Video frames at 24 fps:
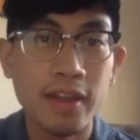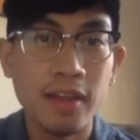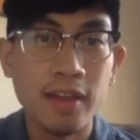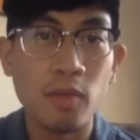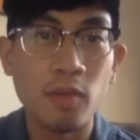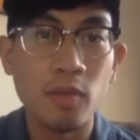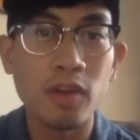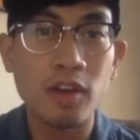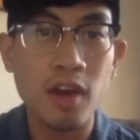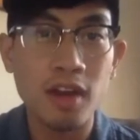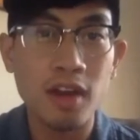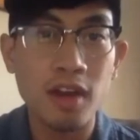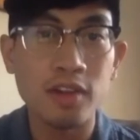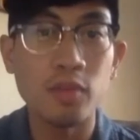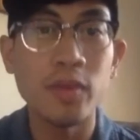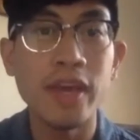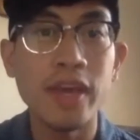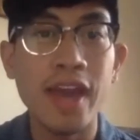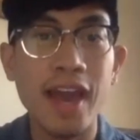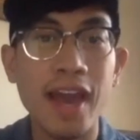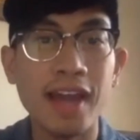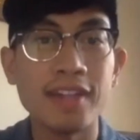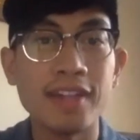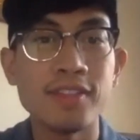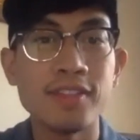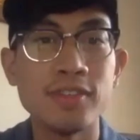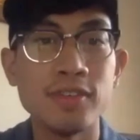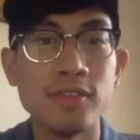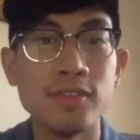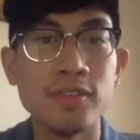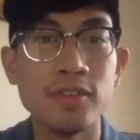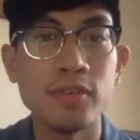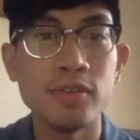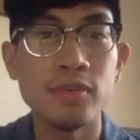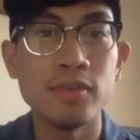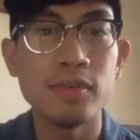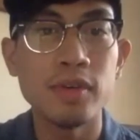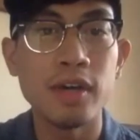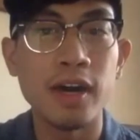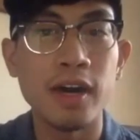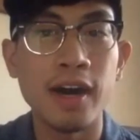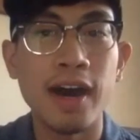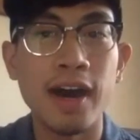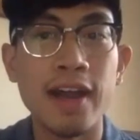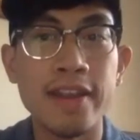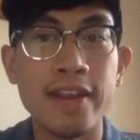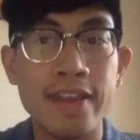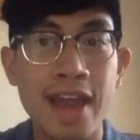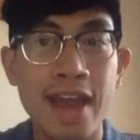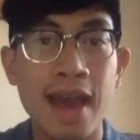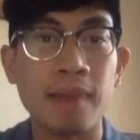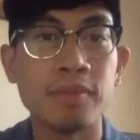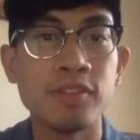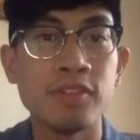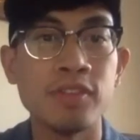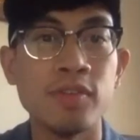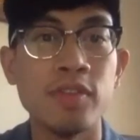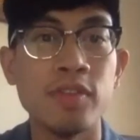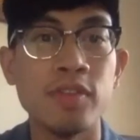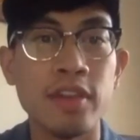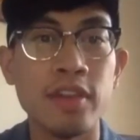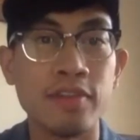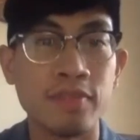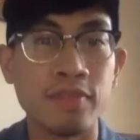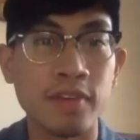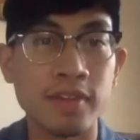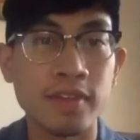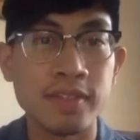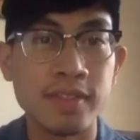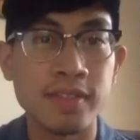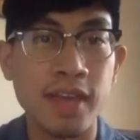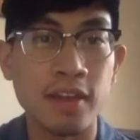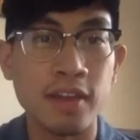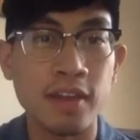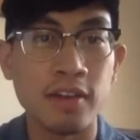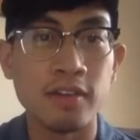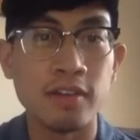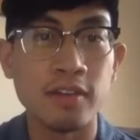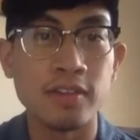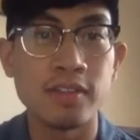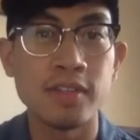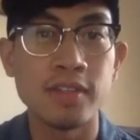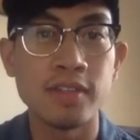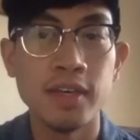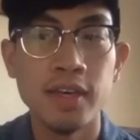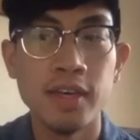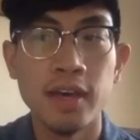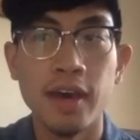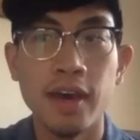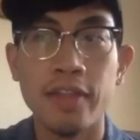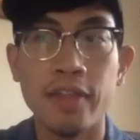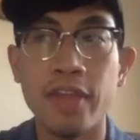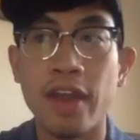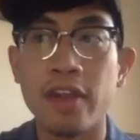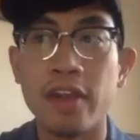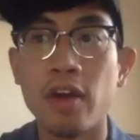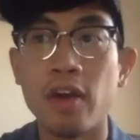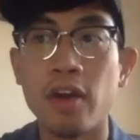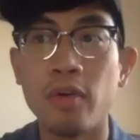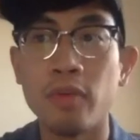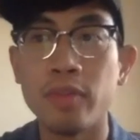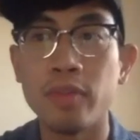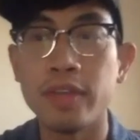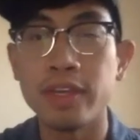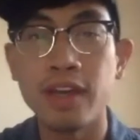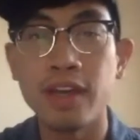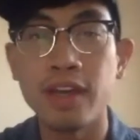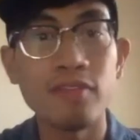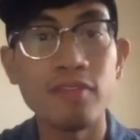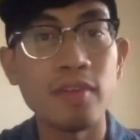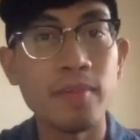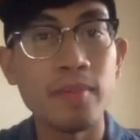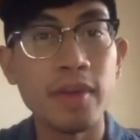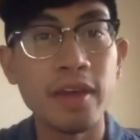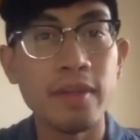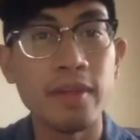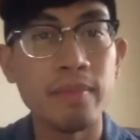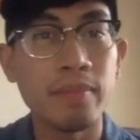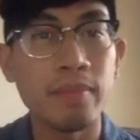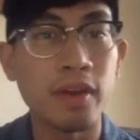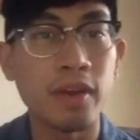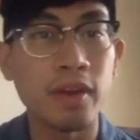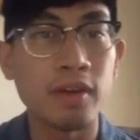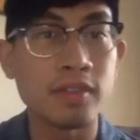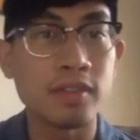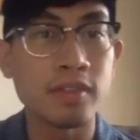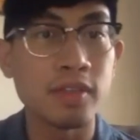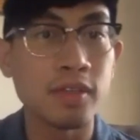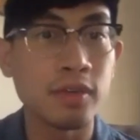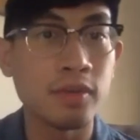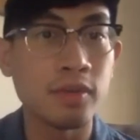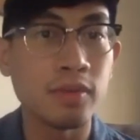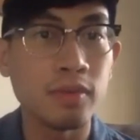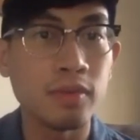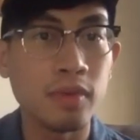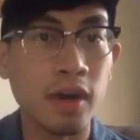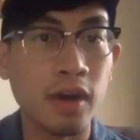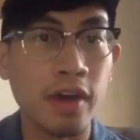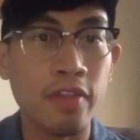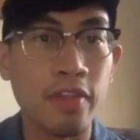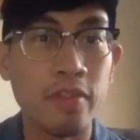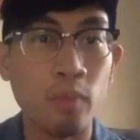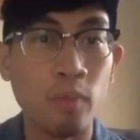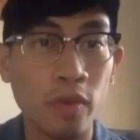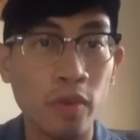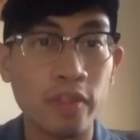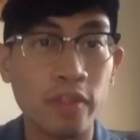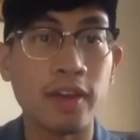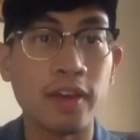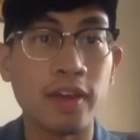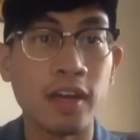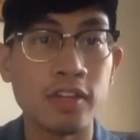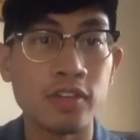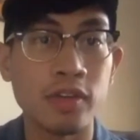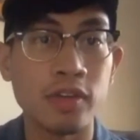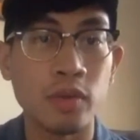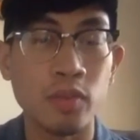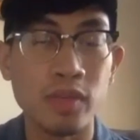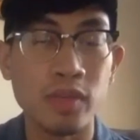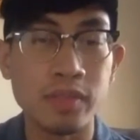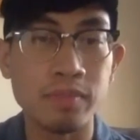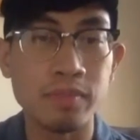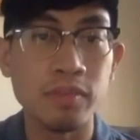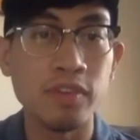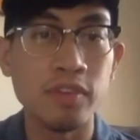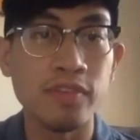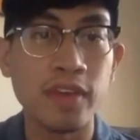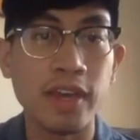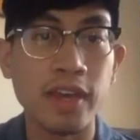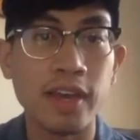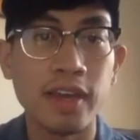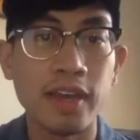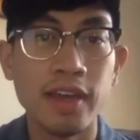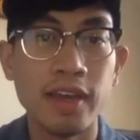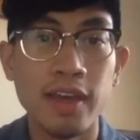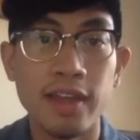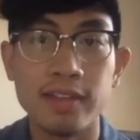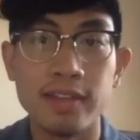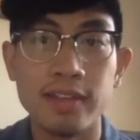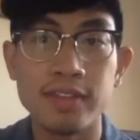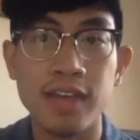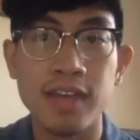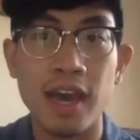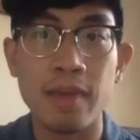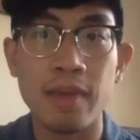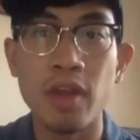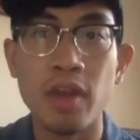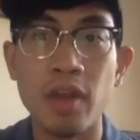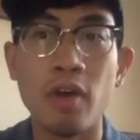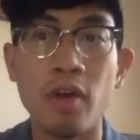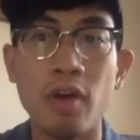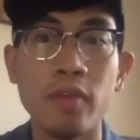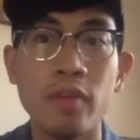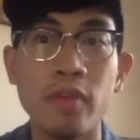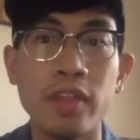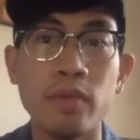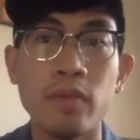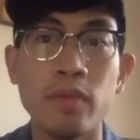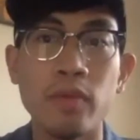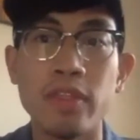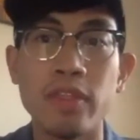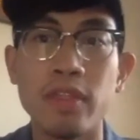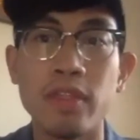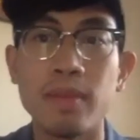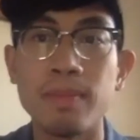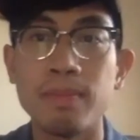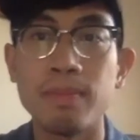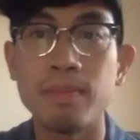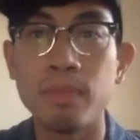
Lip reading: We had to adapt to the different standards that not only government, but also where the country was moving in the time, not only with the